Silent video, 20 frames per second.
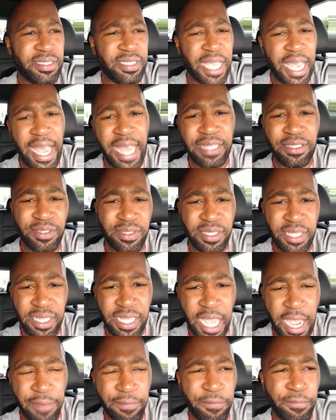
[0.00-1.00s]
guys, is the
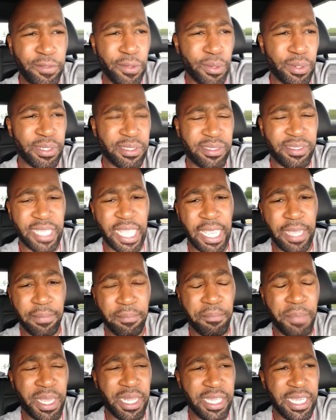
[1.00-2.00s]
guy from Florida State,
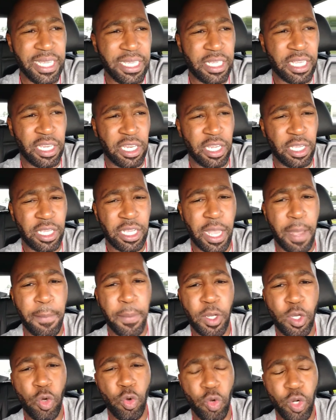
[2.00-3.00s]
Malik
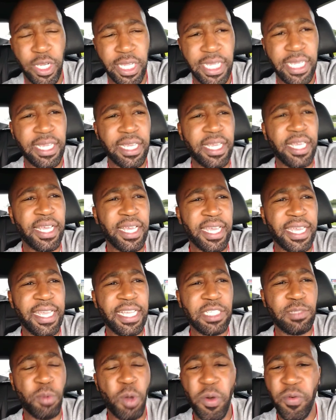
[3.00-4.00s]
Kambakuli,
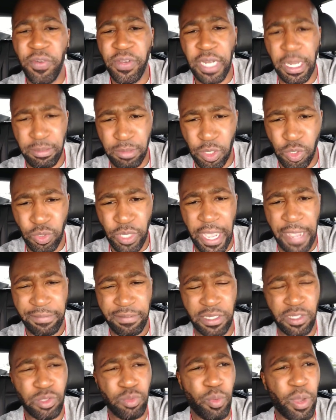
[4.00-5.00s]
he's moving up the draft
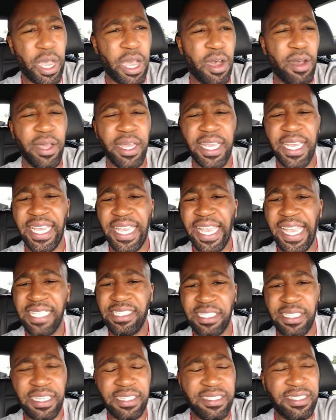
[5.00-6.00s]
as well.
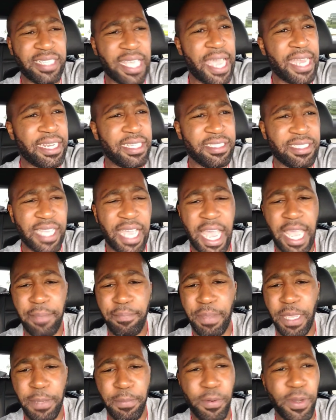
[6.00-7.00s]
It's an exciting time,
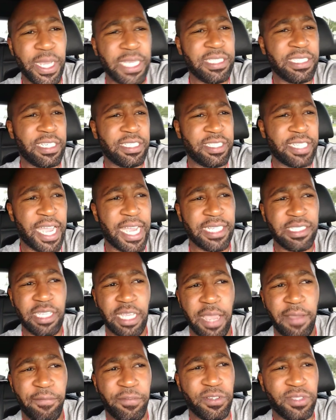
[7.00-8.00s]
people. It's an exciting
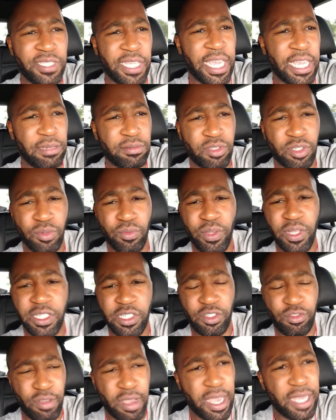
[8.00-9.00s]
time for teams to really
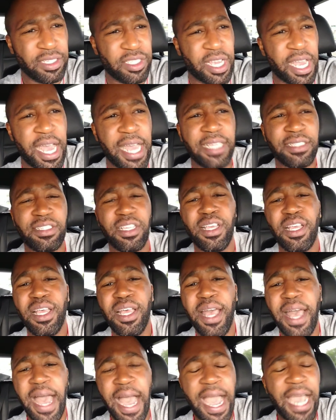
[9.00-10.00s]
strategize.
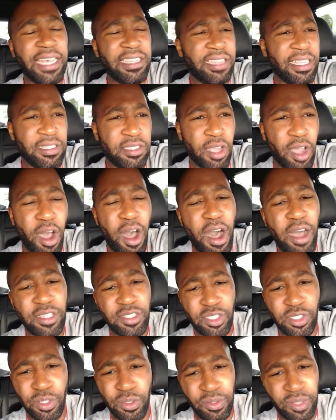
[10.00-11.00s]
I think the Hawks
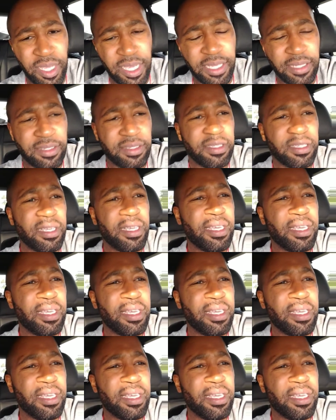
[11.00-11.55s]
do this.